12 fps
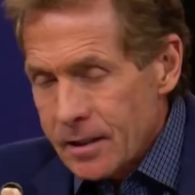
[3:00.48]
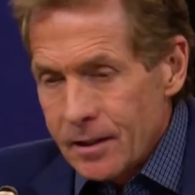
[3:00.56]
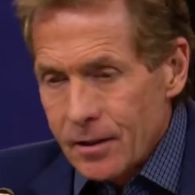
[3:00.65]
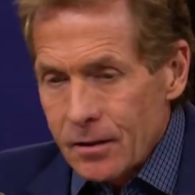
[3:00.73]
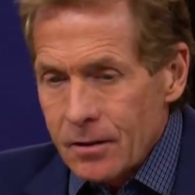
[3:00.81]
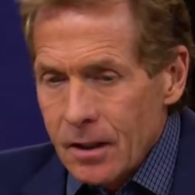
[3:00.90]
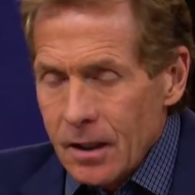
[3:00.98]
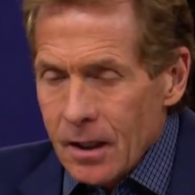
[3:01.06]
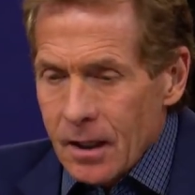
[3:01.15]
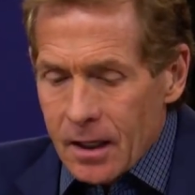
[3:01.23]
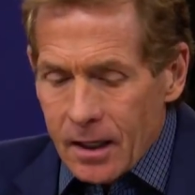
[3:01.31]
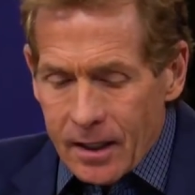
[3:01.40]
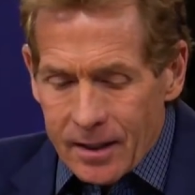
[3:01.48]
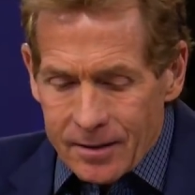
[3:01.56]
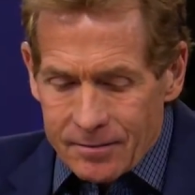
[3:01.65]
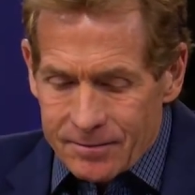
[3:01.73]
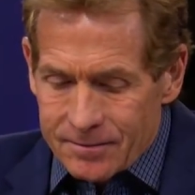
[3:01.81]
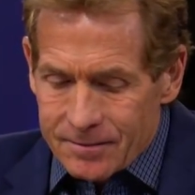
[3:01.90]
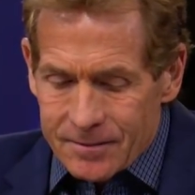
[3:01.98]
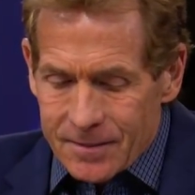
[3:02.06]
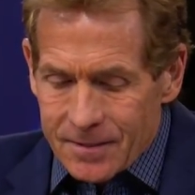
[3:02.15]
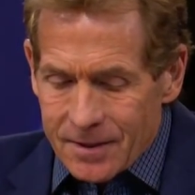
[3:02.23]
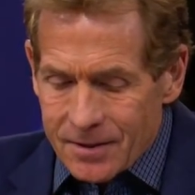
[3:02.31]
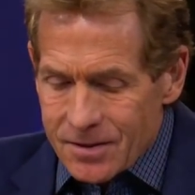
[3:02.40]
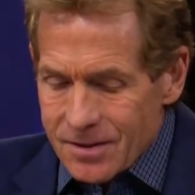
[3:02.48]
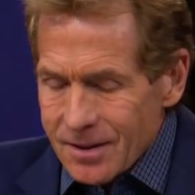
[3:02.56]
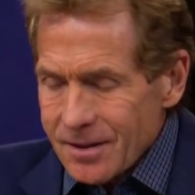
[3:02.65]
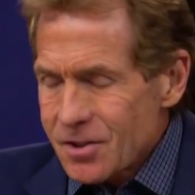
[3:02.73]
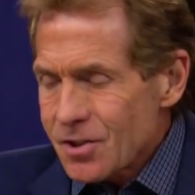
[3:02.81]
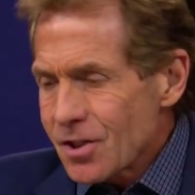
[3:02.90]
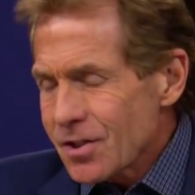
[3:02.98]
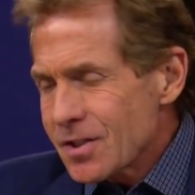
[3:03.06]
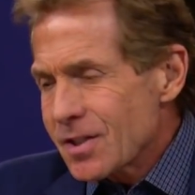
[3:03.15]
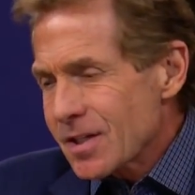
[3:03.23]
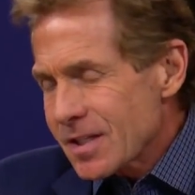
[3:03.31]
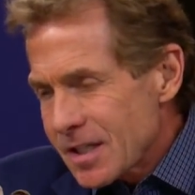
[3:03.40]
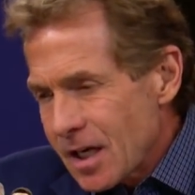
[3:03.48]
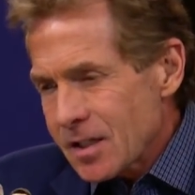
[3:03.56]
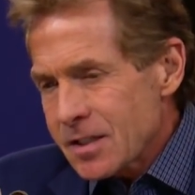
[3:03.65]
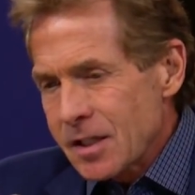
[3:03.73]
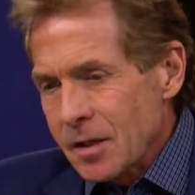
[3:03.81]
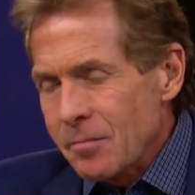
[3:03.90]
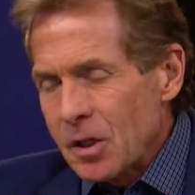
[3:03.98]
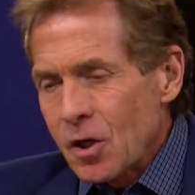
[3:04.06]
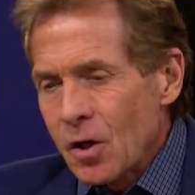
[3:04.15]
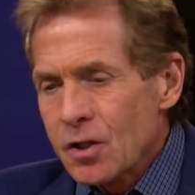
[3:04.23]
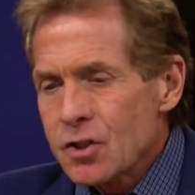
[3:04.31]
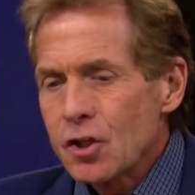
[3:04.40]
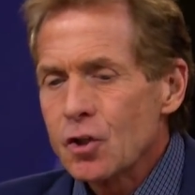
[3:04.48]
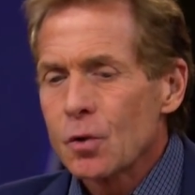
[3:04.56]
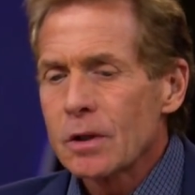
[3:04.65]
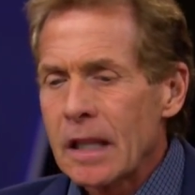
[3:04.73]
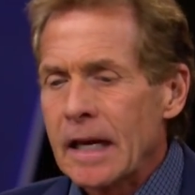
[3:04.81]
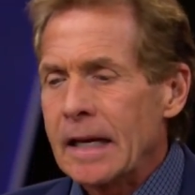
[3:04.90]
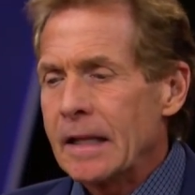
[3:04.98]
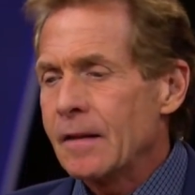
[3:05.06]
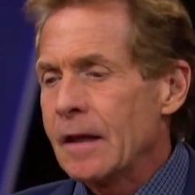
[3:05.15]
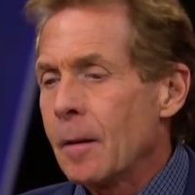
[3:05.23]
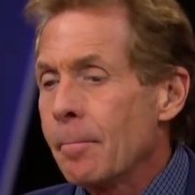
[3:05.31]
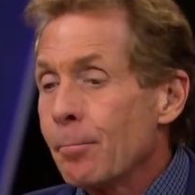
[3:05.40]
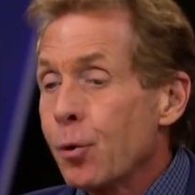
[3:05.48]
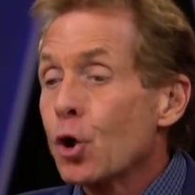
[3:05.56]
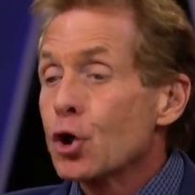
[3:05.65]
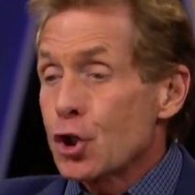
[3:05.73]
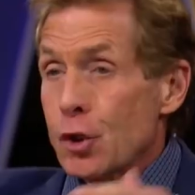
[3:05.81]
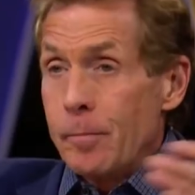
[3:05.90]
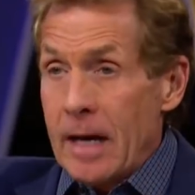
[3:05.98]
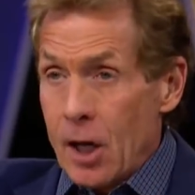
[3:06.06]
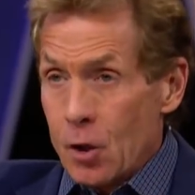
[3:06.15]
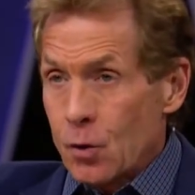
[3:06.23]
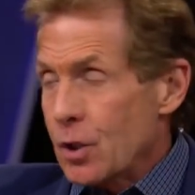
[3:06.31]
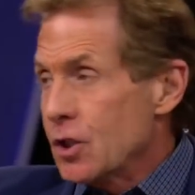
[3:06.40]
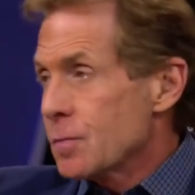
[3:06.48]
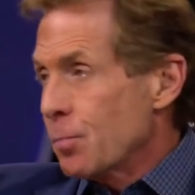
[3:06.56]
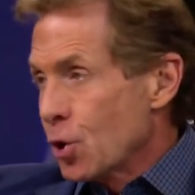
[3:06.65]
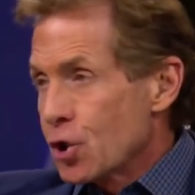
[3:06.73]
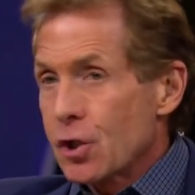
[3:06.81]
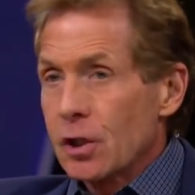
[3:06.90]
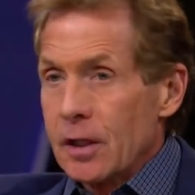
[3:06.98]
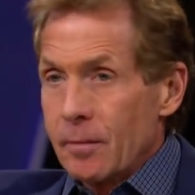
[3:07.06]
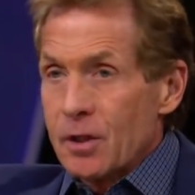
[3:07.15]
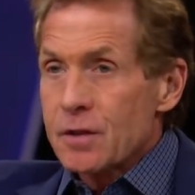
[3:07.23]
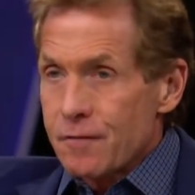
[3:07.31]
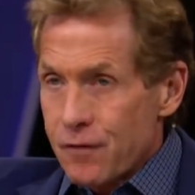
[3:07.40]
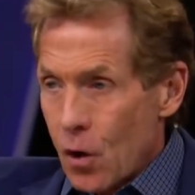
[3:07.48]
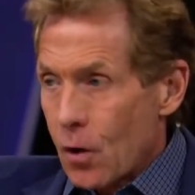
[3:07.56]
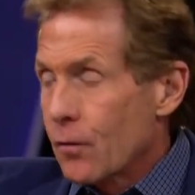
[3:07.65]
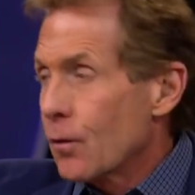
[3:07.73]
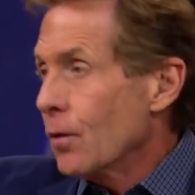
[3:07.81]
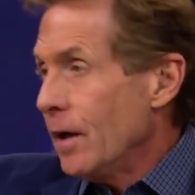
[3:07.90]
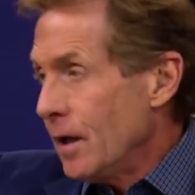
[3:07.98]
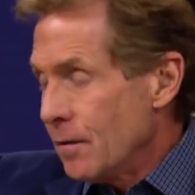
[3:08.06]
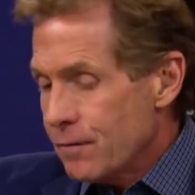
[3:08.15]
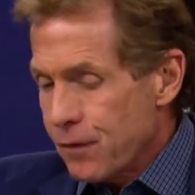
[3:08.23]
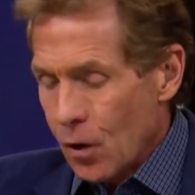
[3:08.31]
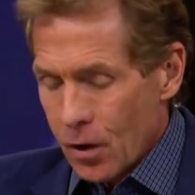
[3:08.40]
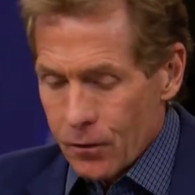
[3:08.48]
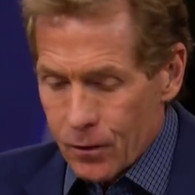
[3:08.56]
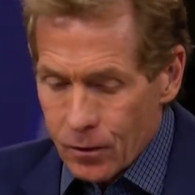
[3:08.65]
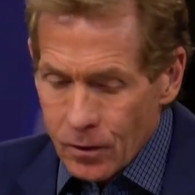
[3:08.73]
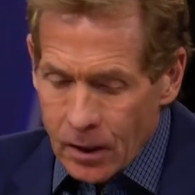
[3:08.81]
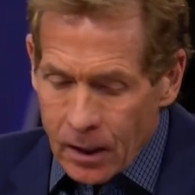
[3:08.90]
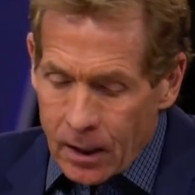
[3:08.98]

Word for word: here. And it's it's just disgusting because you're letting them push the boundaries, push the limits farther and farther,